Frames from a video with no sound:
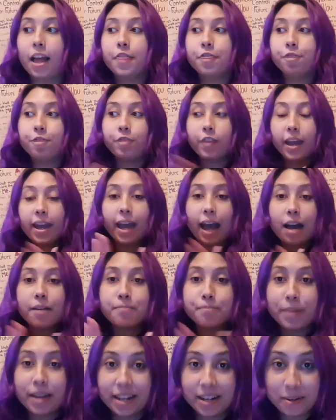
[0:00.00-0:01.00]
They
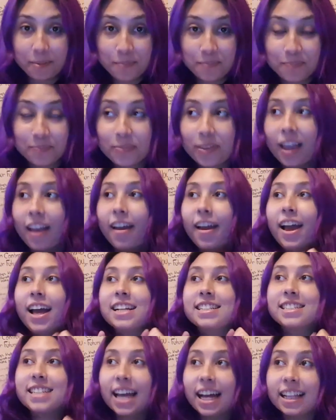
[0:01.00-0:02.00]
have been
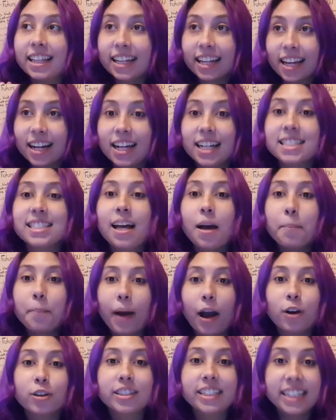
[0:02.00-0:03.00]
telling us
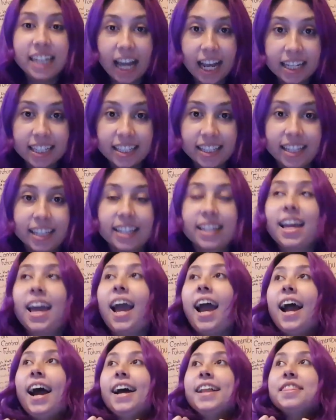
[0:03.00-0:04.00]
about the Night
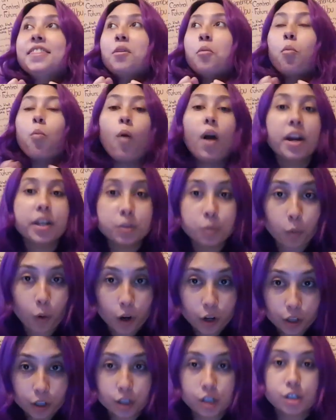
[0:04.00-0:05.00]
King and the White
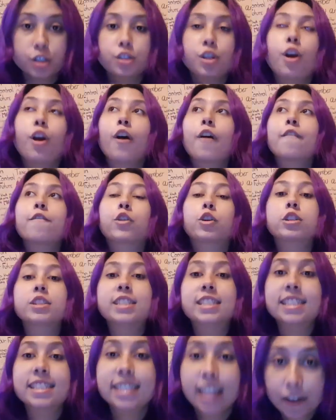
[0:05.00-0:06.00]
Walkers for
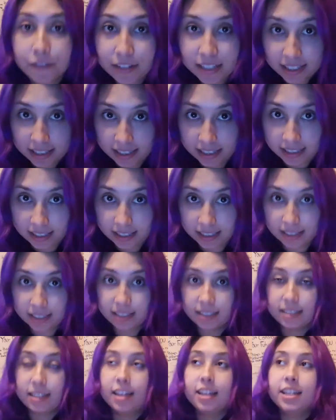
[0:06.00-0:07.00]
seven seasons.